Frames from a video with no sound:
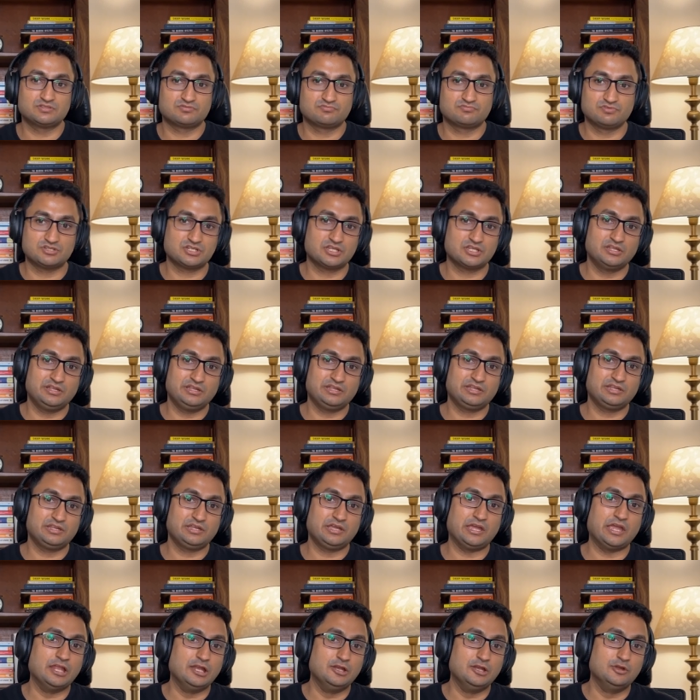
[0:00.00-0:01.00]
which can
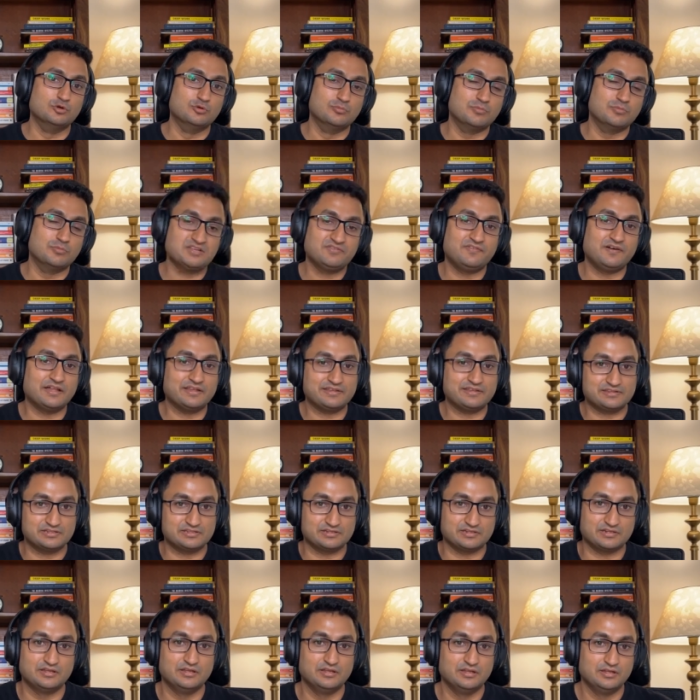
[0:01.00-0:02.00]
scale you much
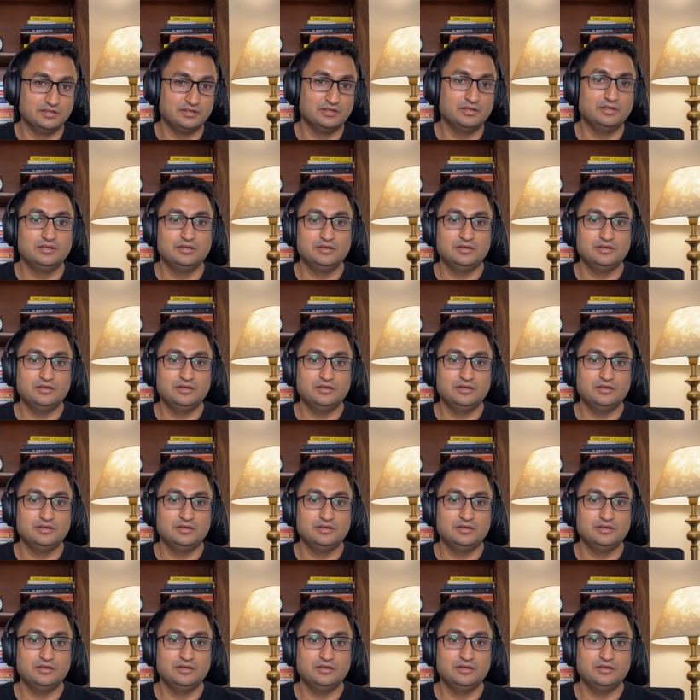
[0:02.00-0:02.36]
faster